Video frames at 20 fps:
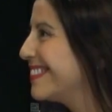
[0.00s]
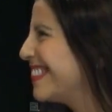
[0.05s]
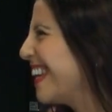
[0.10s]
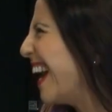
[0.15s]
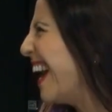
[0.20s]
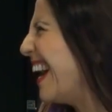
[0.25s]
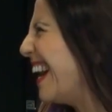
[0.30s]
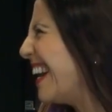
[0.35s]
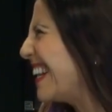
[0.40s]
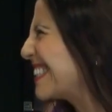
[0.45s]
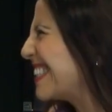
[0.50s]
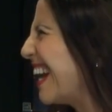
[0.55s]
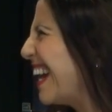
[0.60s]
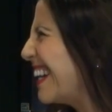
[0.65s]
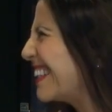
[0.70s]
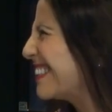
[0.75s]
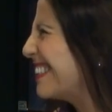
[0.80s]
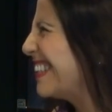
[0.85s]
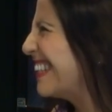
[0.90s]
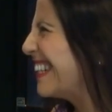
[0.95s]
Yeah,
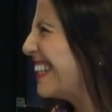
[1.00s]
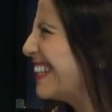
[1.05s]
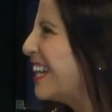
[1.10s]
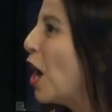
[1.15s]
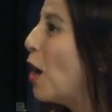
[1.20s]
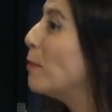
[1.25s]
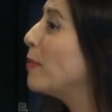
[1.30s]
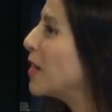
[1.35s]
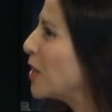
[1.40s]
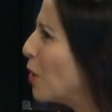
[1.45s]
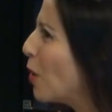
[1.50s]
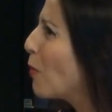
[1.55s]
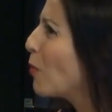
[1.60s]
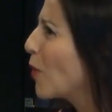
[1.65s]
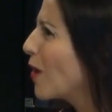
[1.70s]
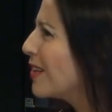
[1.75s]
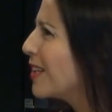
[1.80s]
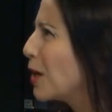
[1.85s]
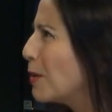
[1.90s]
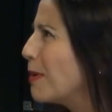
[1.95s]
exactly. But we're a
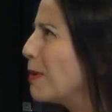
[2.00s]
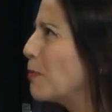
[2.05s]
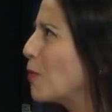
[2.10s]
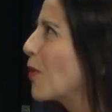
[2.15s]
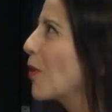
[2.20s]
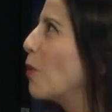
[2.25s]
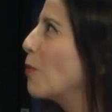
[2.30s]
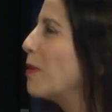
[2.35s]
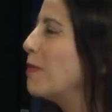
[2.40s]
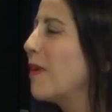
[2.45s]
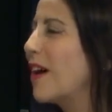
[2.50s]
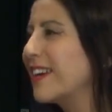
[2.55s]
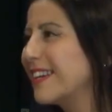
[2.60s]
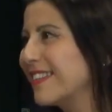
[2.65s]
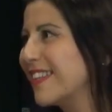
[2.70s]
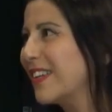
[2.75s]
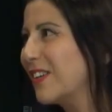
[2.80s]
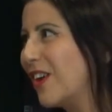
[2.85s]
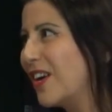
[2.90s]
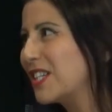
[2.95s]
little bit more
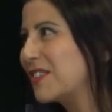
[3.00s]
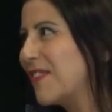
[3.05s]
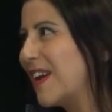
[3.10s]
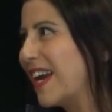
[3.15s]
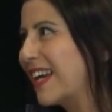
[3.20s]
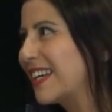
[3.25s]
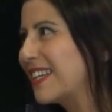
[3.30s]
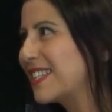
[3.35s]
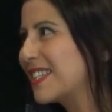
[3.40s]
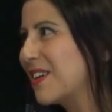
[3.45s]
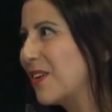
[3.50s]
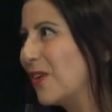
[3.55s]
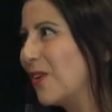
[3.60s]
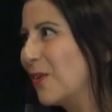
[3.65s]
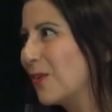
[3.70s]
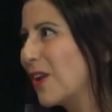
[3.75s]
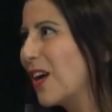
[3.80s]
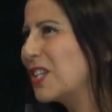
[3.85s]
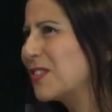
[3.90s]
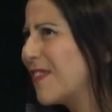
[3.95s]
open-minded than Las Vegas,
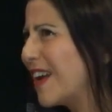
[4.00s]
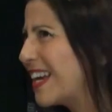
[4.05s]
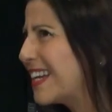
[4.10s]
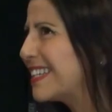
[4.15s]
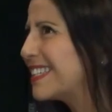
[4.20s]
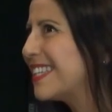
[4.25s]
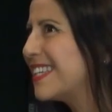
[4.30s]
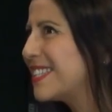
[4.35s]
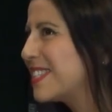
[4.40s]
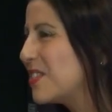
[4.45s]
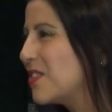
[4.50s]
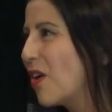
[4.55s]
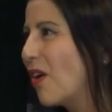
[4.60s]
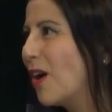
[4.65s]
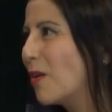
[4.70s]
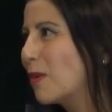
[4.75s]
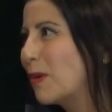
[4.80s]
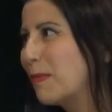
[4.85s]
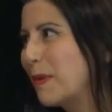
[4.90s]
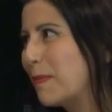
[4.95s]
though. Las Vegas is
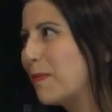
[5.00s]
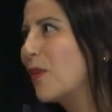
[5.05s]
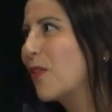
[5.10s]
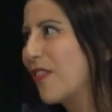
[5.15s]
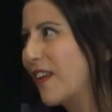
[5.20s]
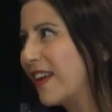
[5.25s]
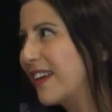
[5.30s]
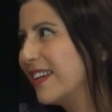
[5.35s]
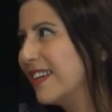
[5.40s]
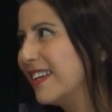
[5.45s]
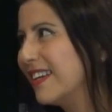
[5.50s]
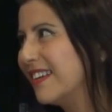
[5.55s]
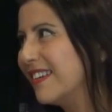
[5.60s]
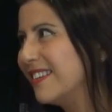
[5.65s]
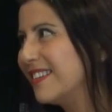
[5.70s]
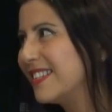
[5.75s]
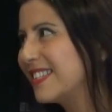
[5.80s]
not what people think it is.